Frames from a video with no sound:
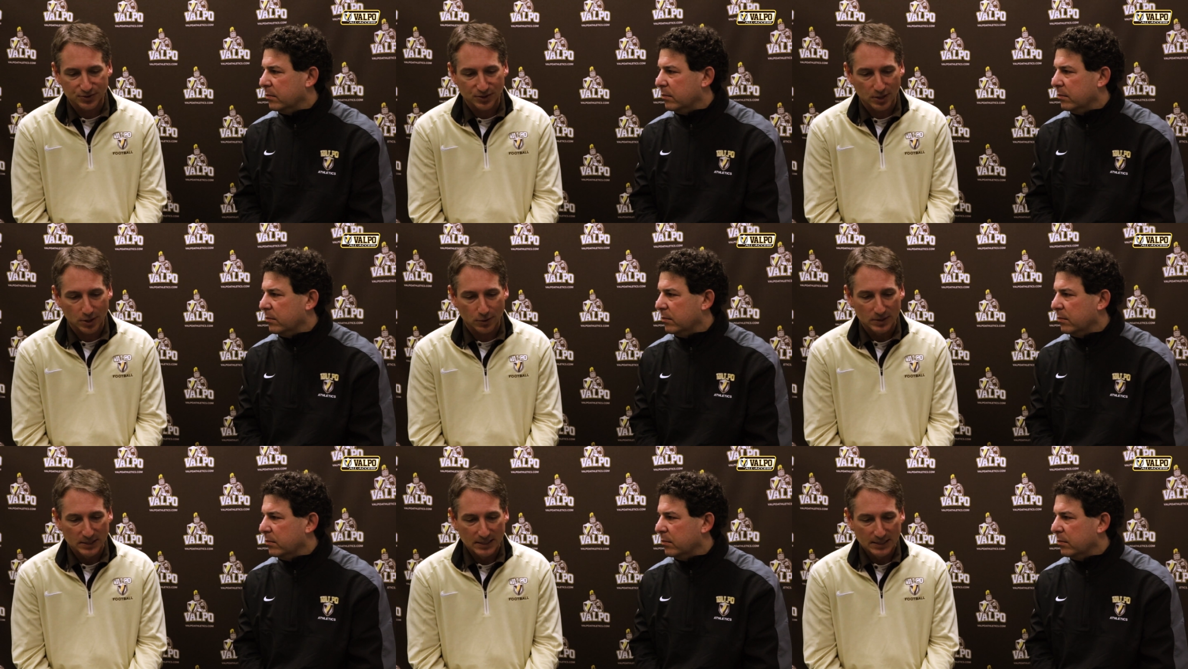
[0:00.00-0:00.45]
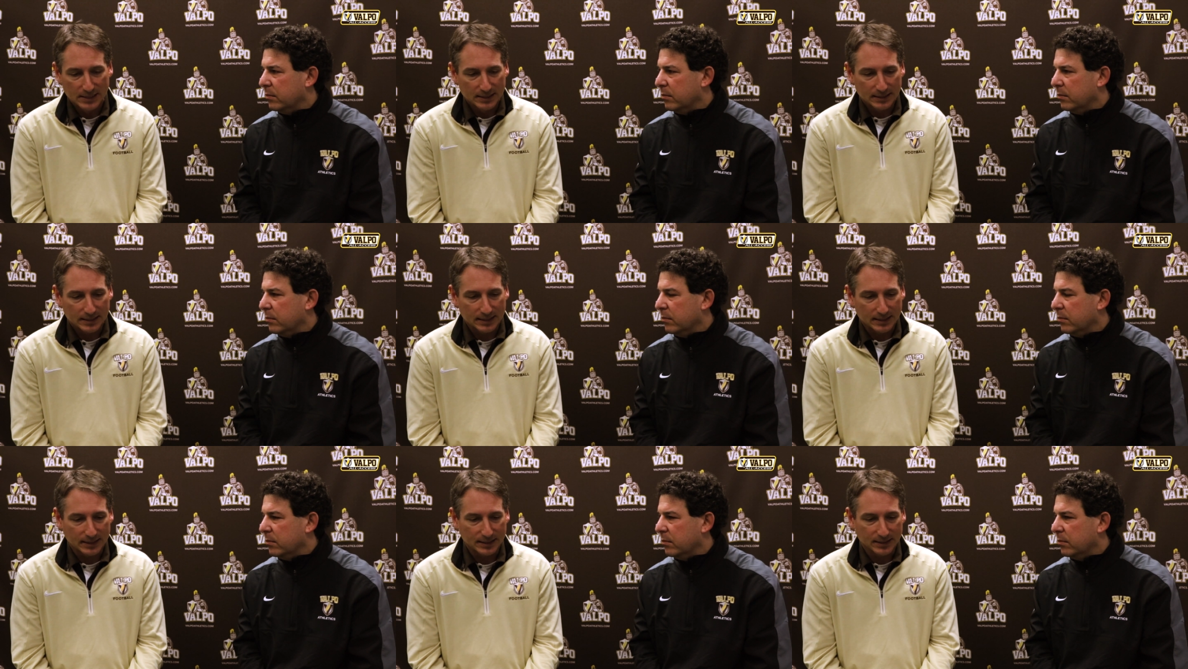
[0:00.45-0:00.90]
Speaker 1: So
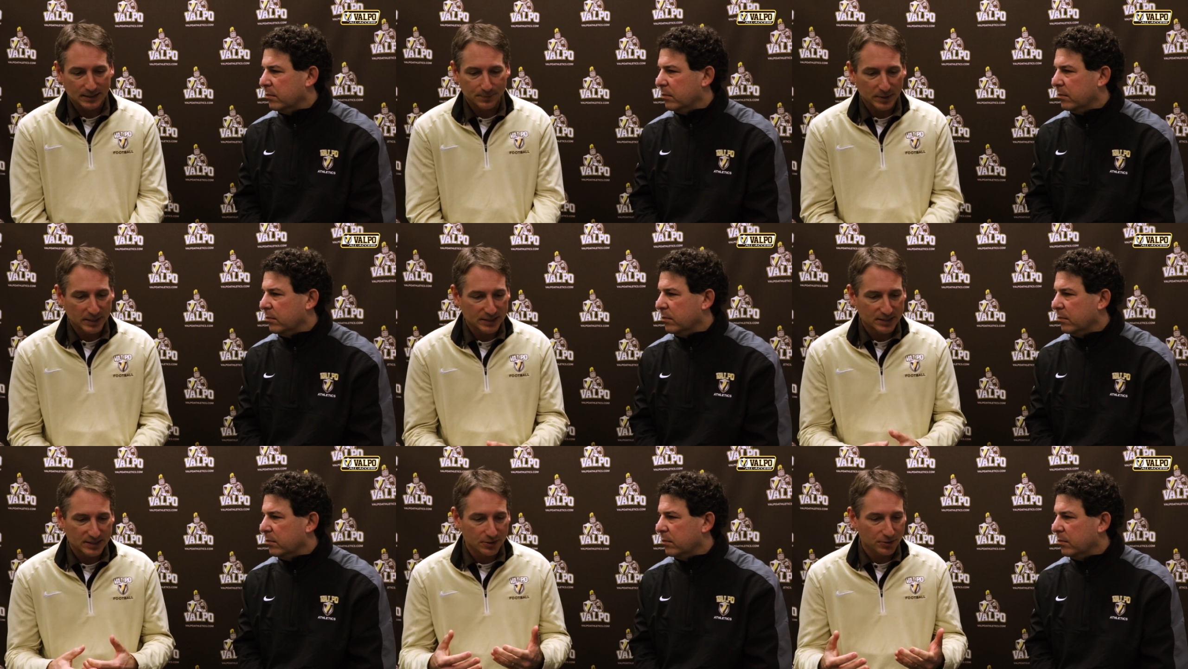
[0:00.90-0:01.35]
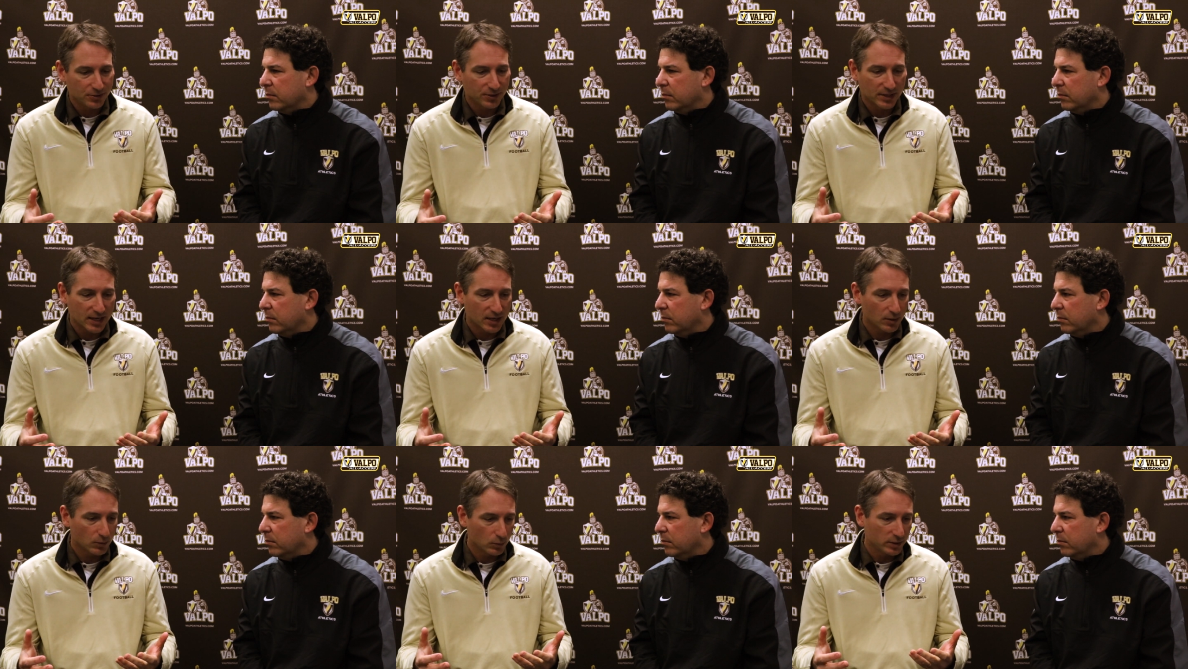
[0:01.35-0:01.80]
uh, the big
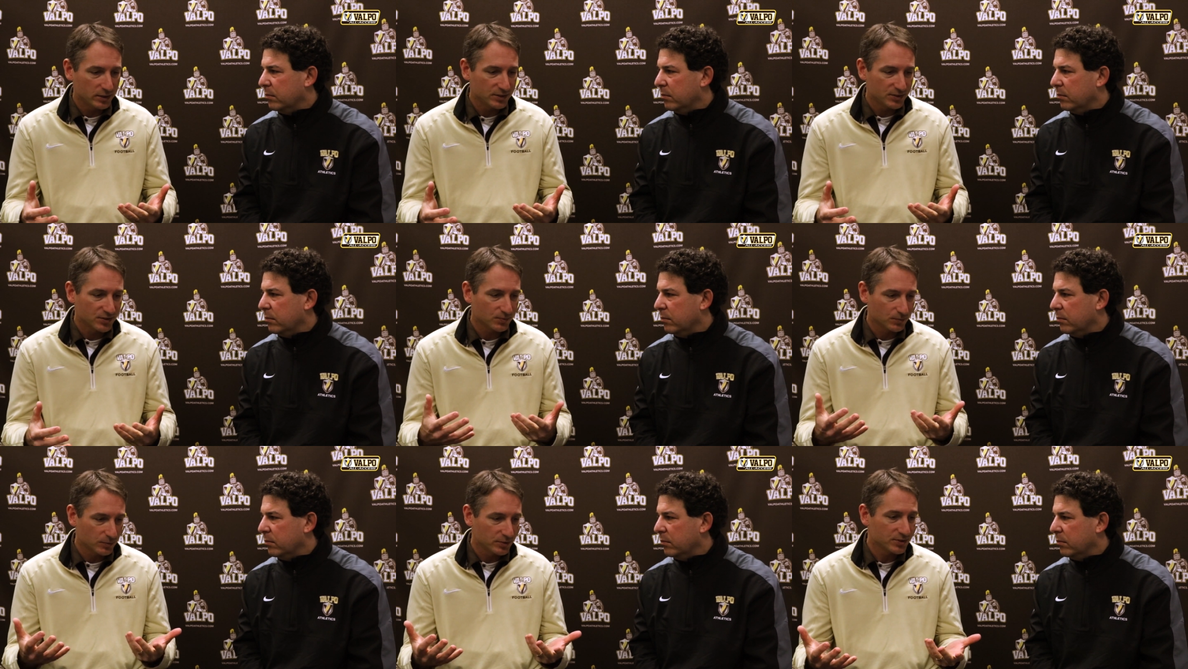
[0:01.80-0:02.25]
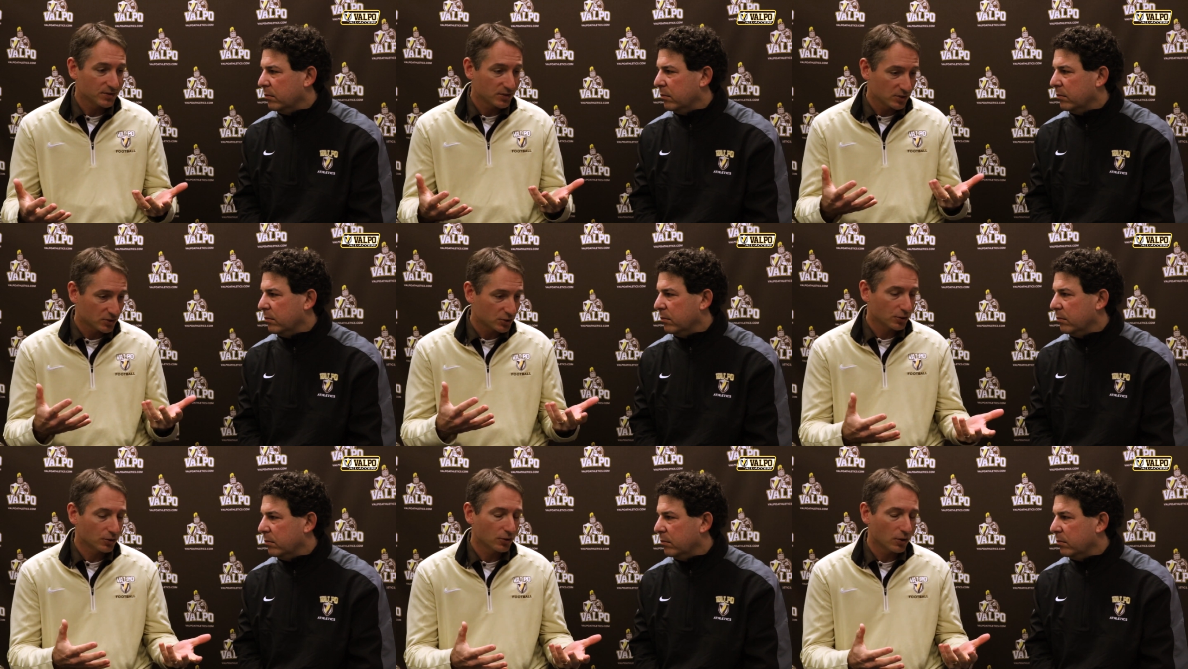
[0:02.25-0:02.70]
deal there was was
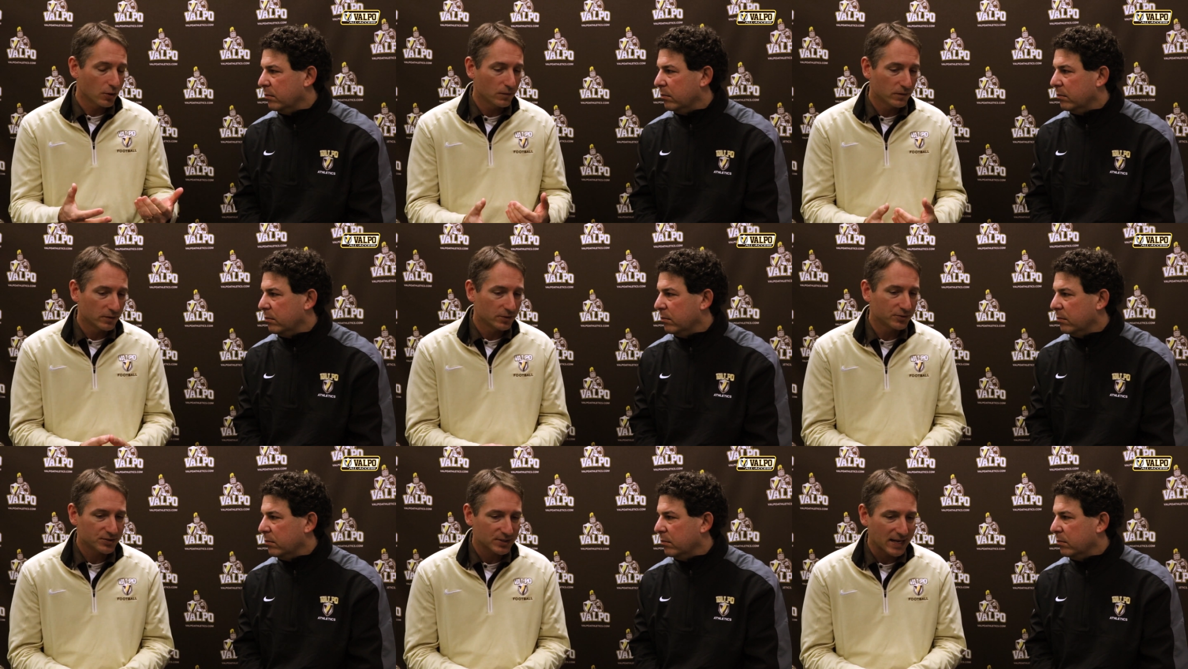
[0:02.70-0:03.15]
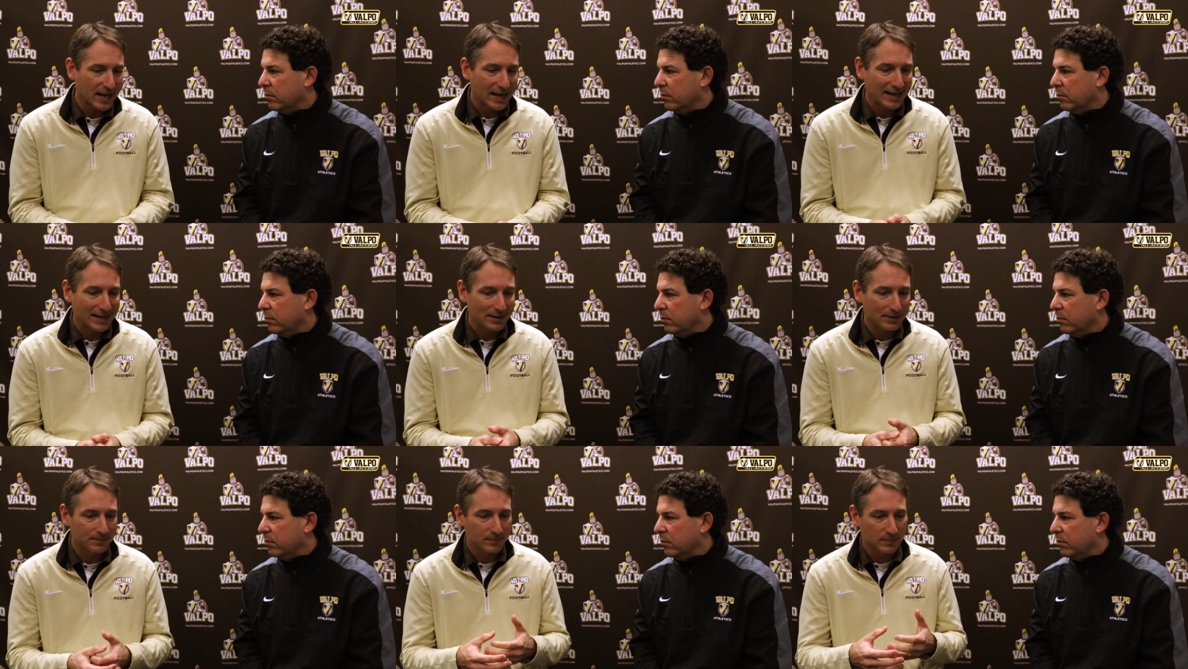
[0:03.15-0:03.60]
the turnovers,
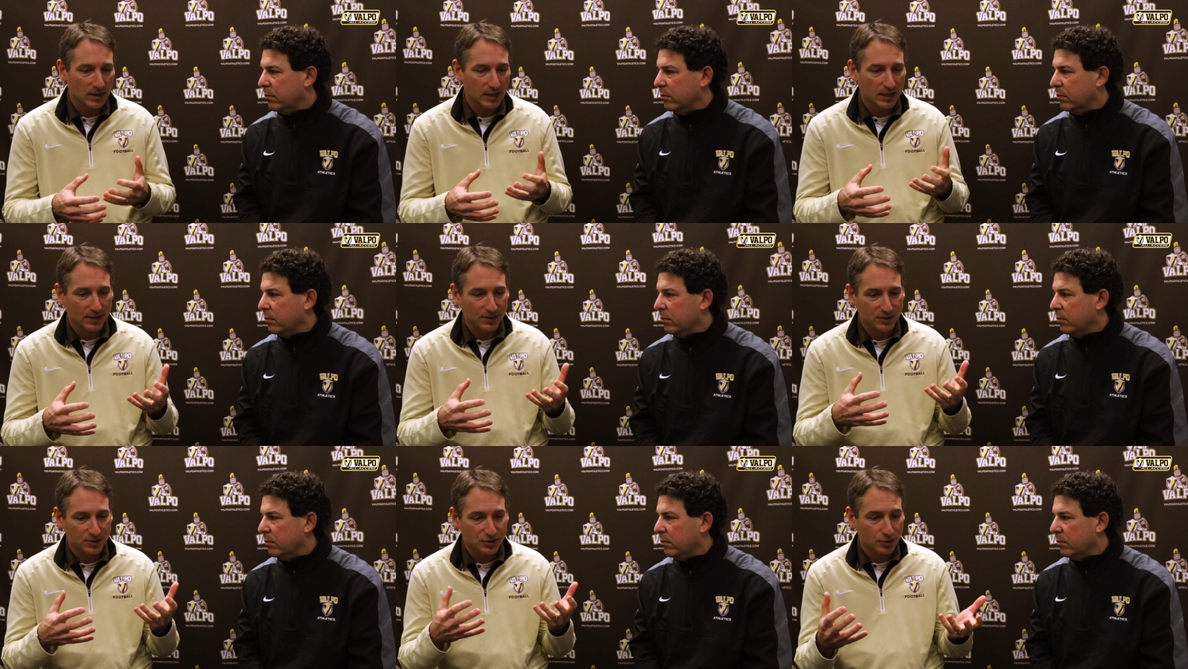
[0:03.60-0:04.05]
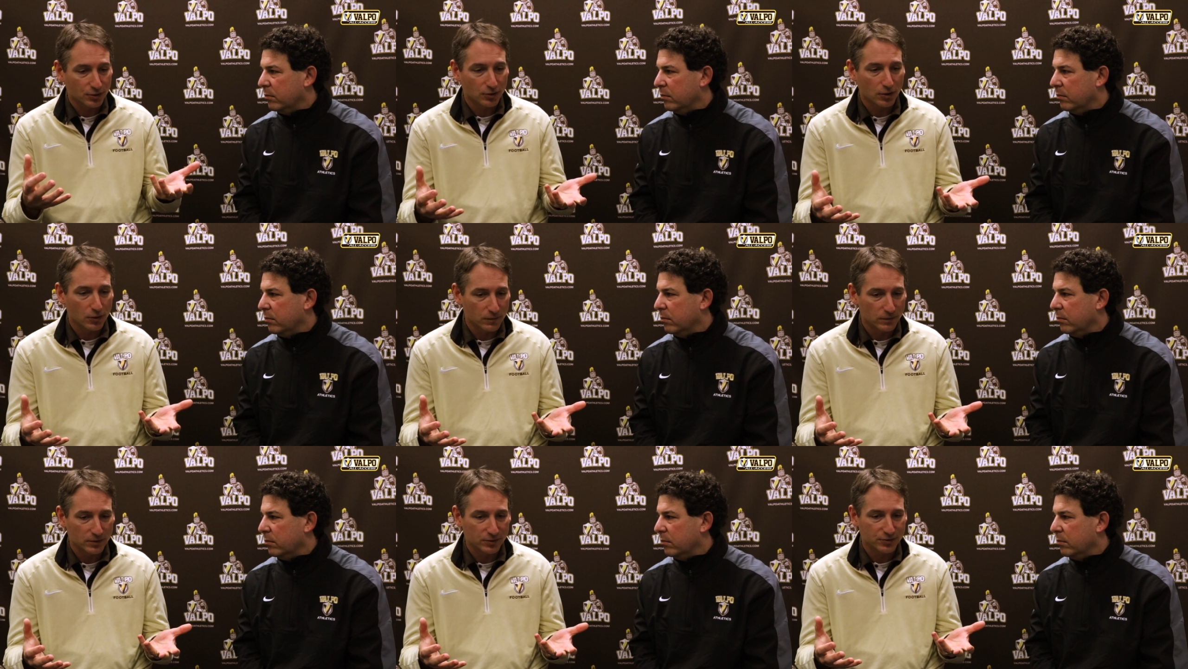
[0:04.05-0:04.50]
and uh, the
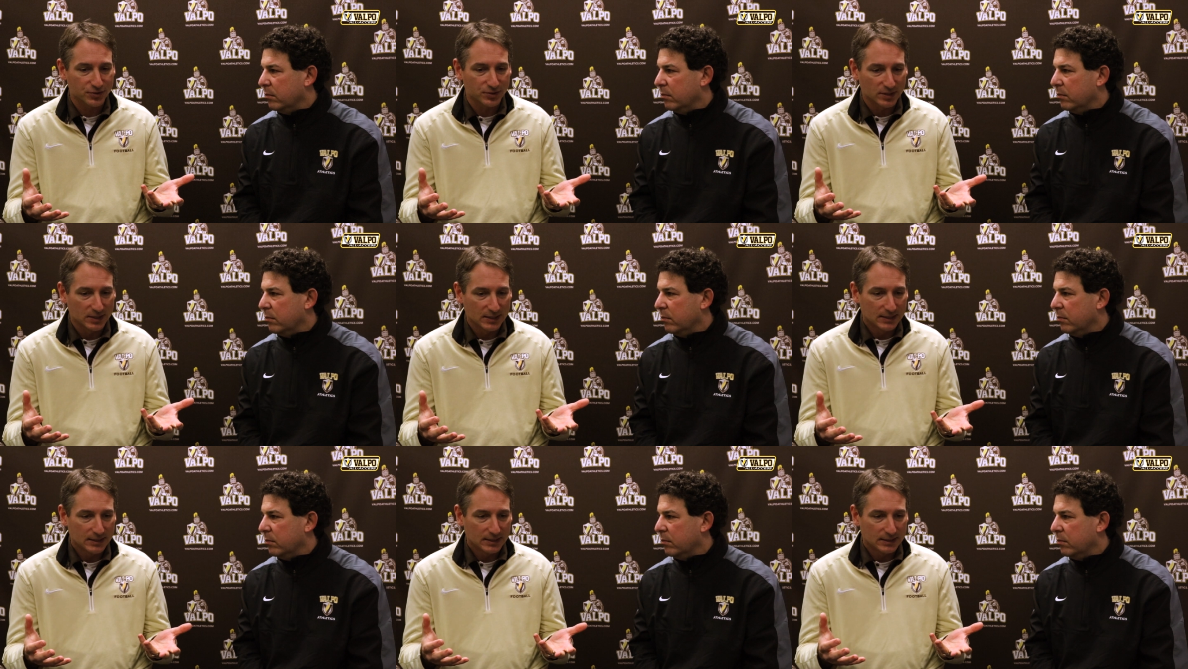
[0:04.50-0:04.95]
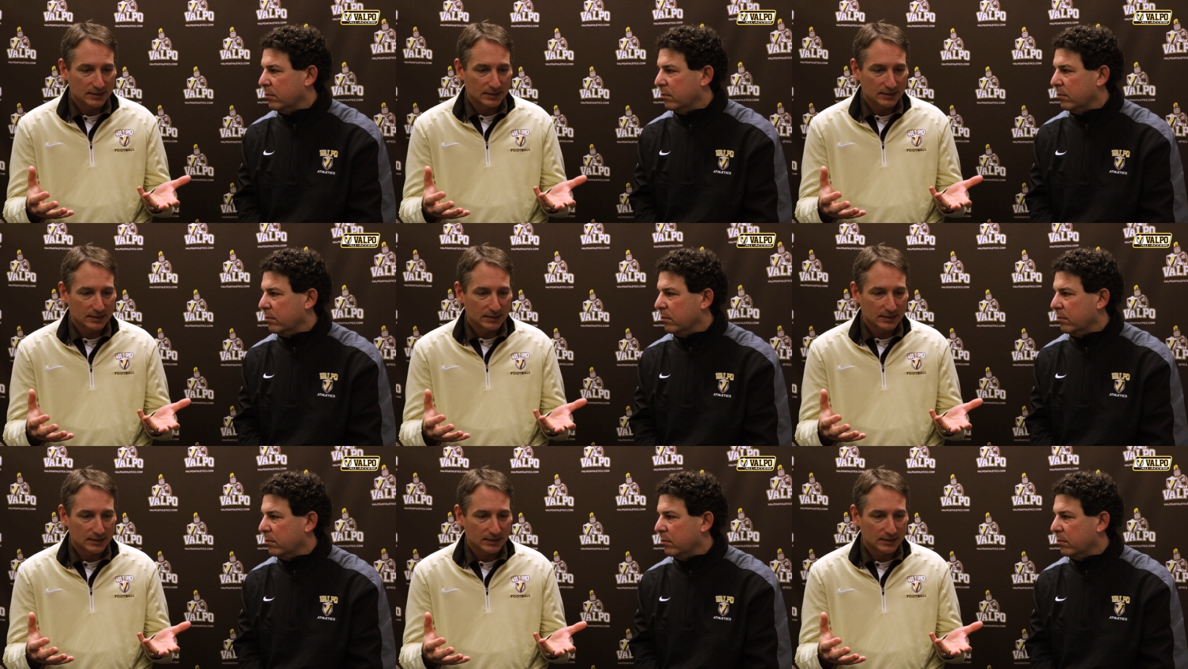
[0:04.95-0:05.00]
turnovers